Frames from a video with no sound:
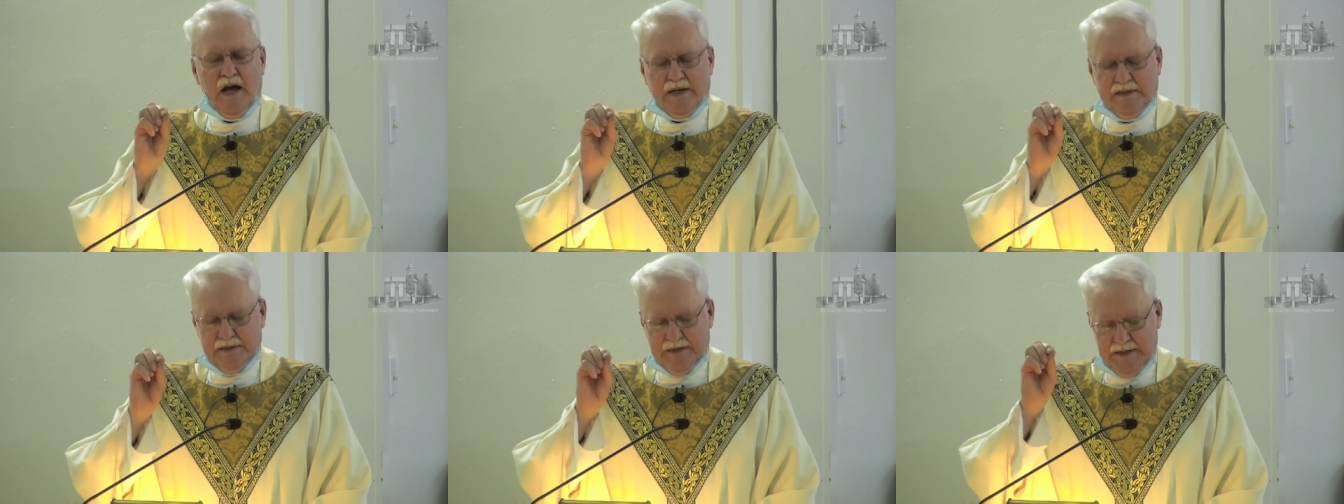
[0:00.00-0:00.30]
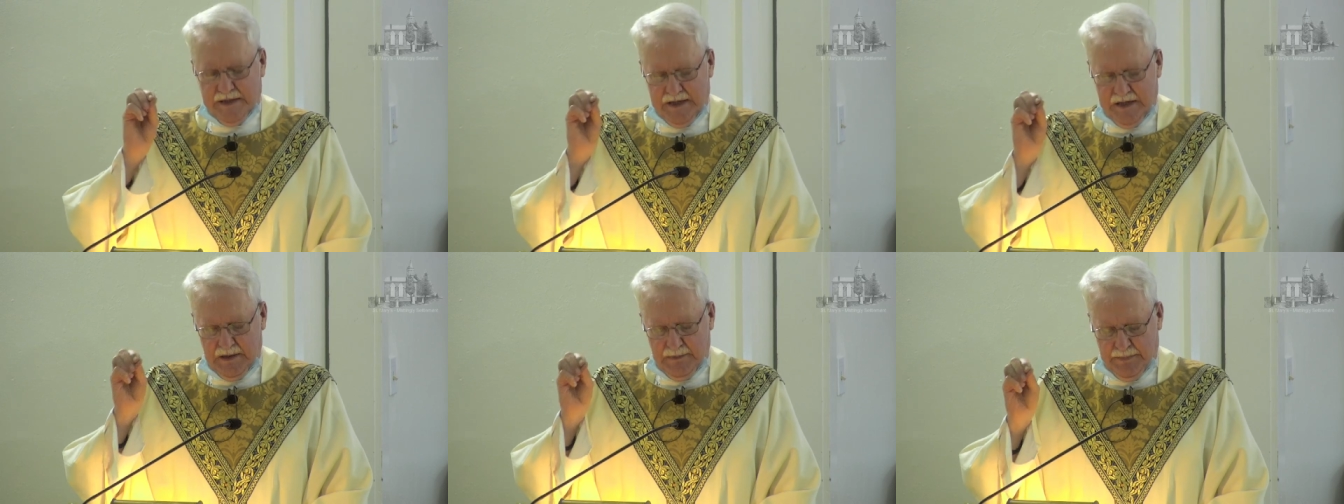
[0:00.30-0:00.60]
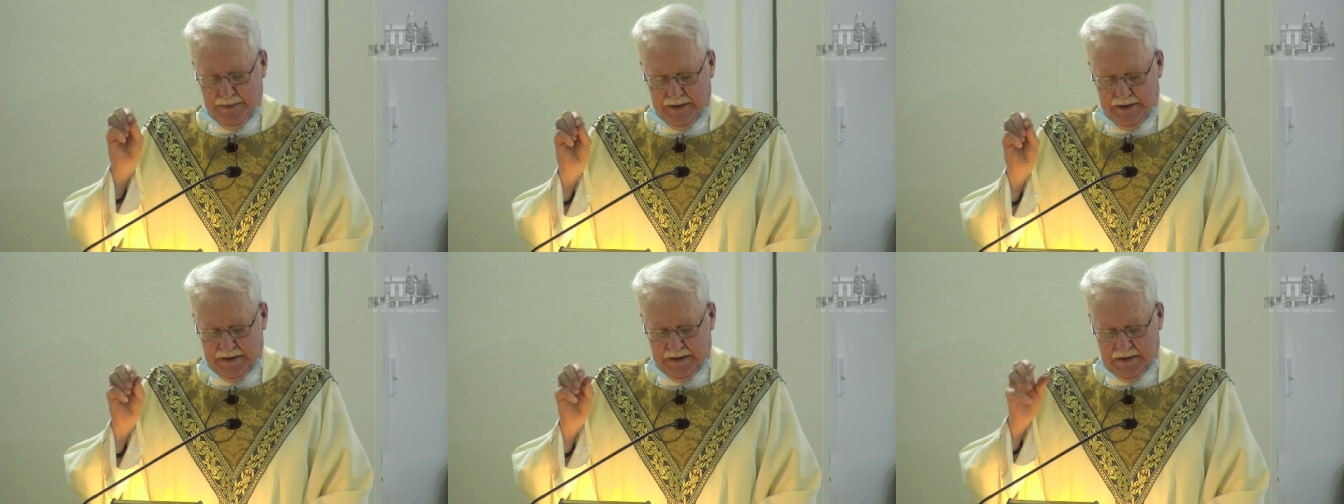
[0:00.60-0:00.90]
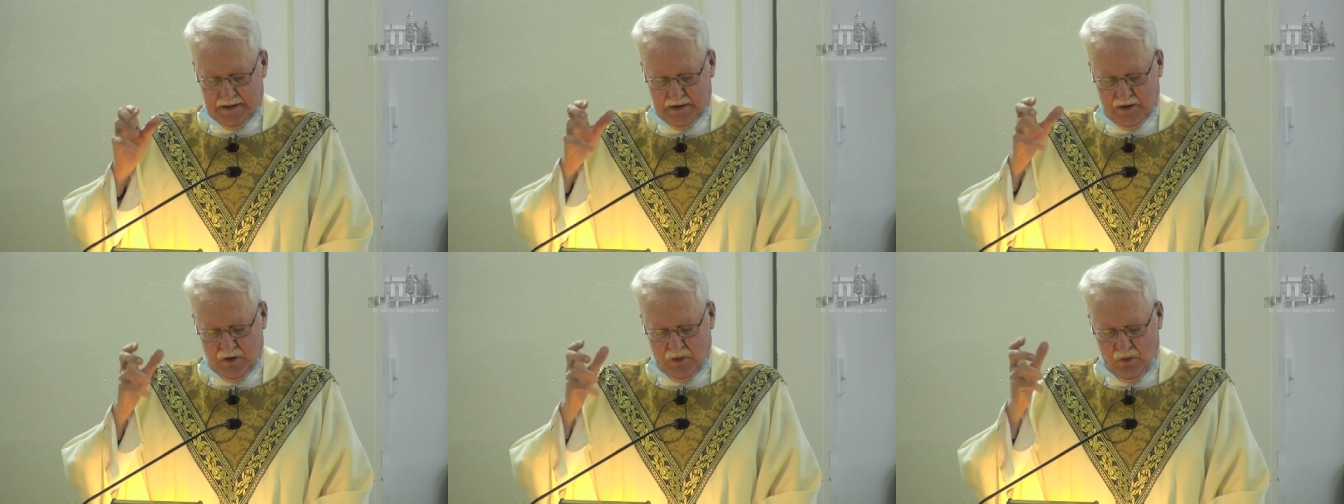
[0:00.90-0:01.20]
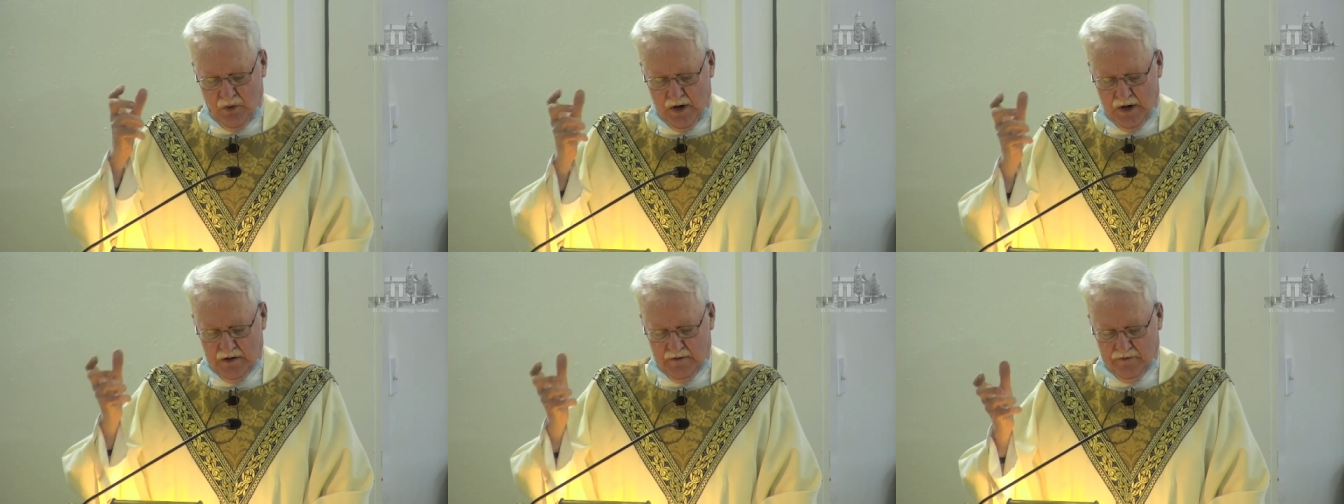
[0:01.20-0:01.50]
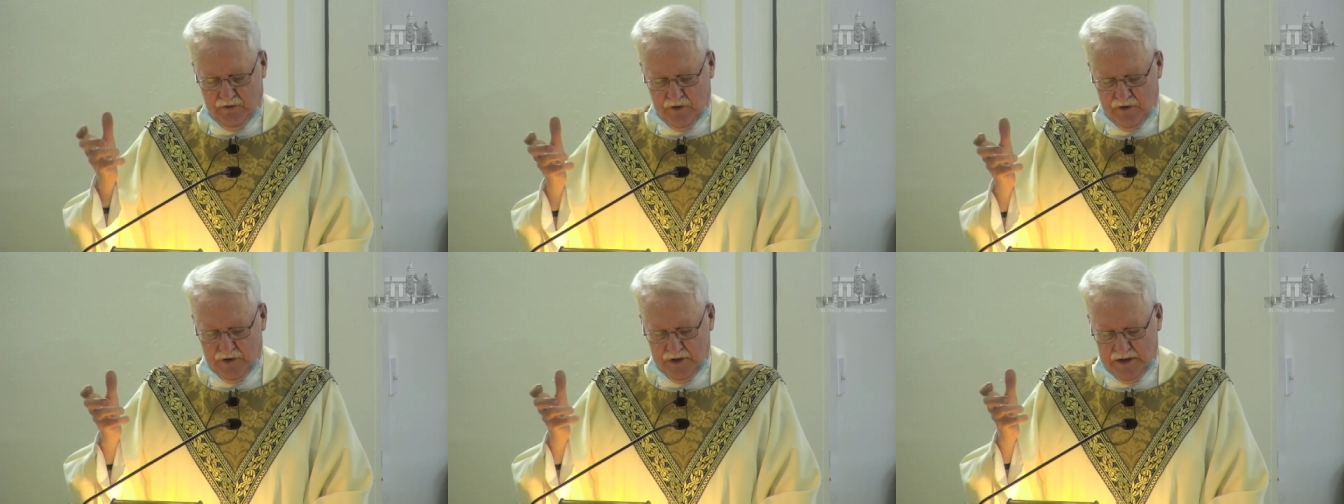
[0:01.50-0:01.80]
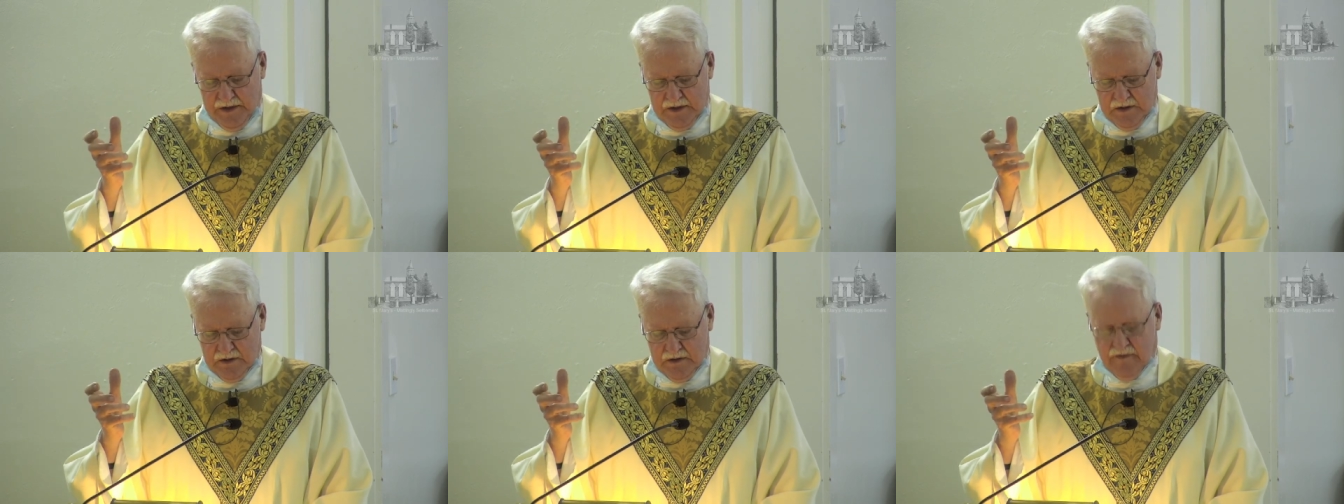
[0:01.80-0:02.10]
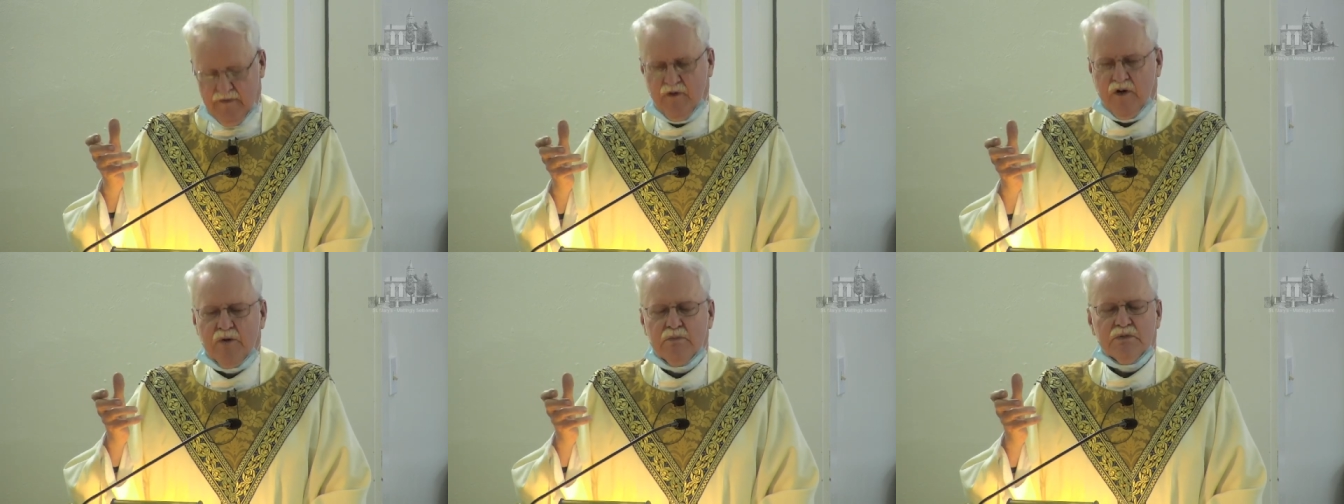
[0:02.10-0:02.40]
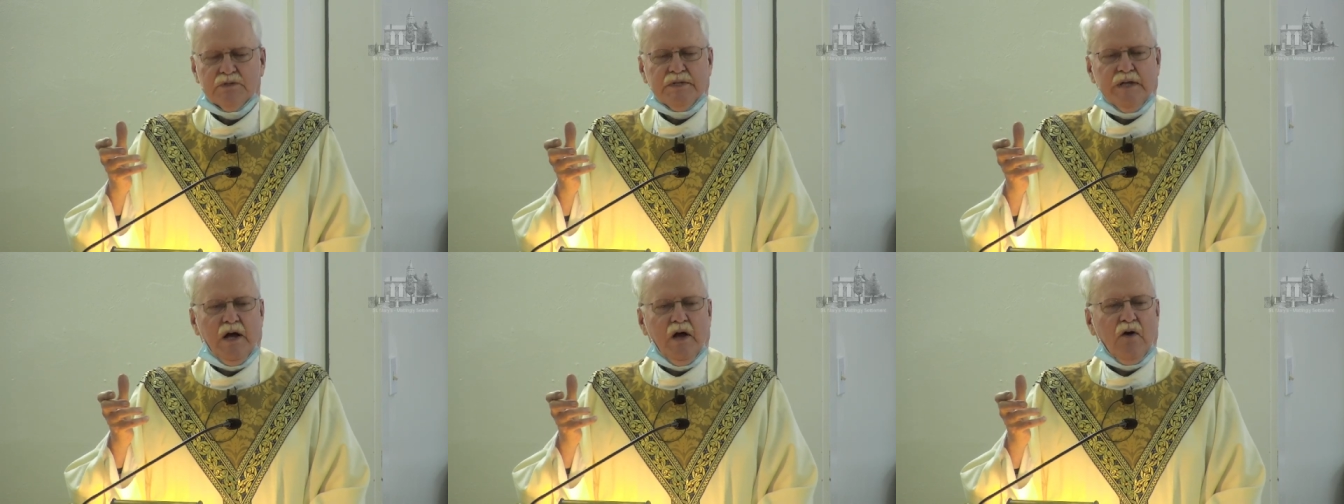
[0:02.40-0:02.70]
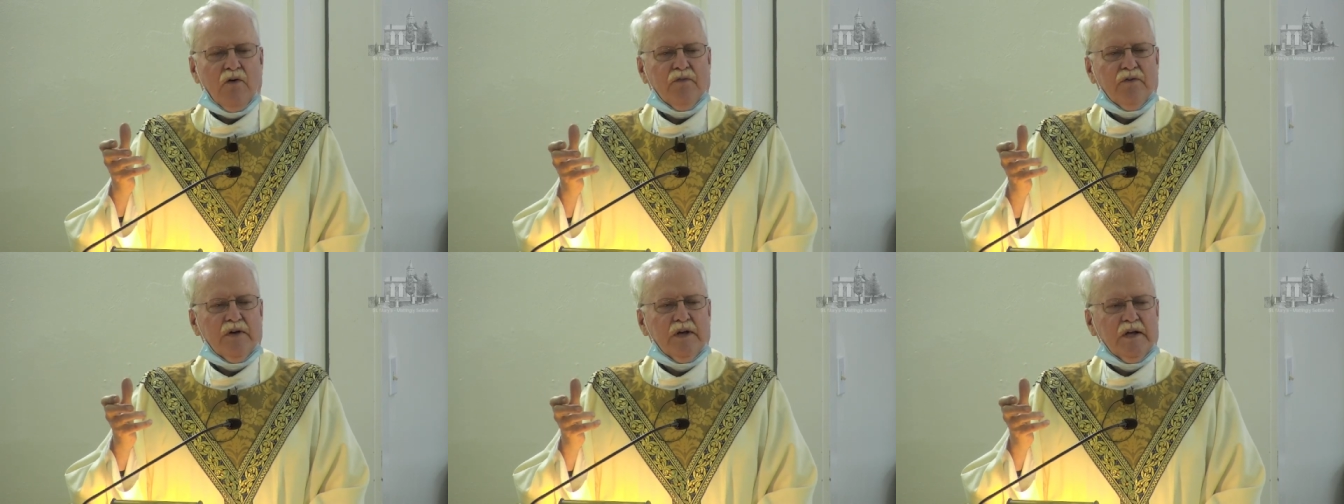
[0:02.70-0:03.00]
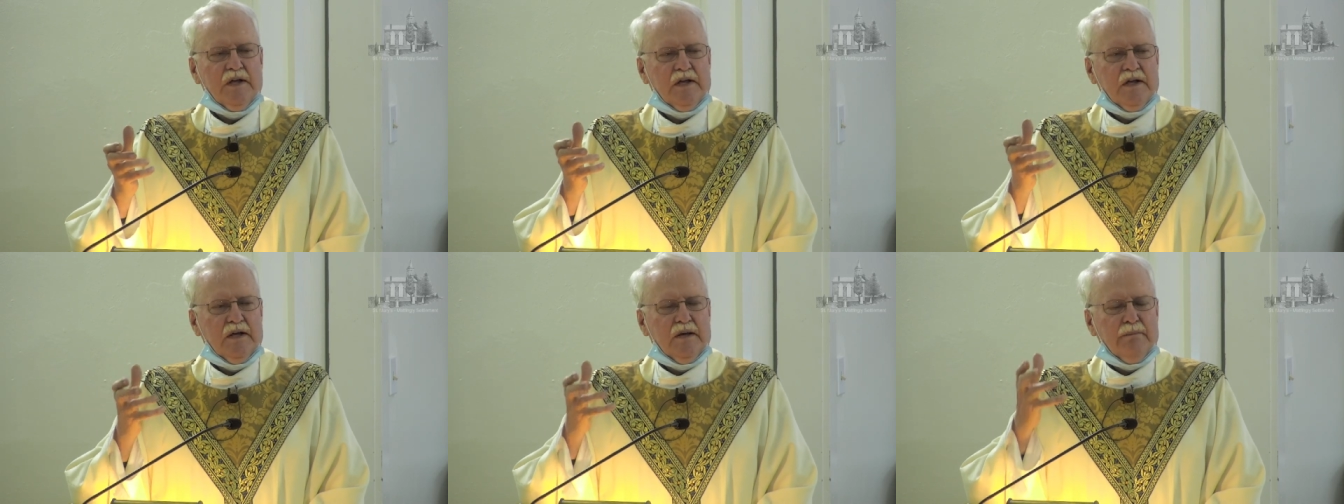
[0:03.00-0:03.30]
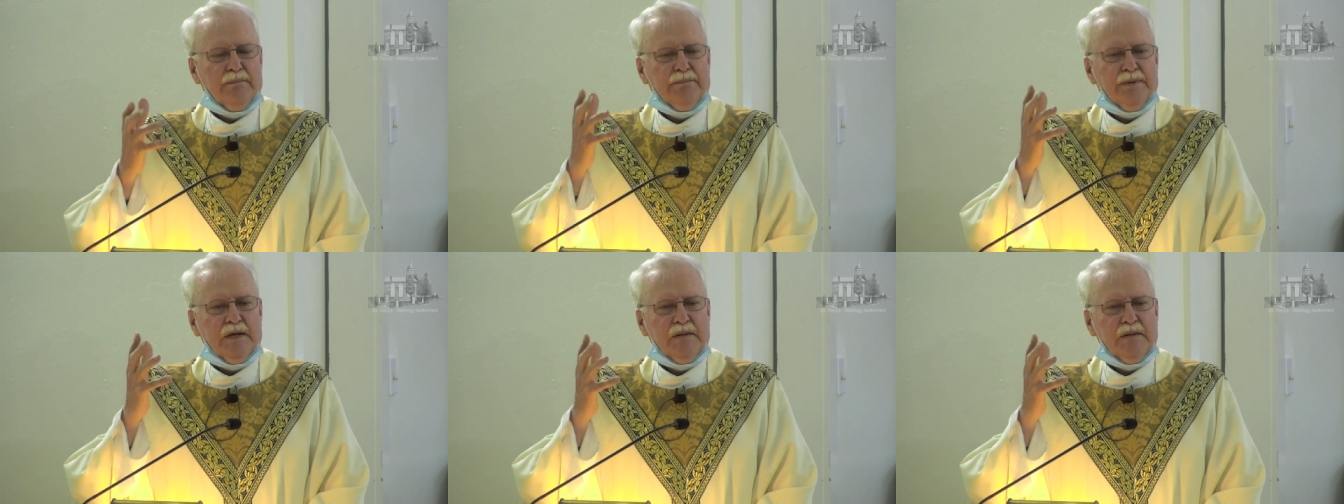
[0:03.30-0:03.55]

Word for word: not keeping wonderful things for himself,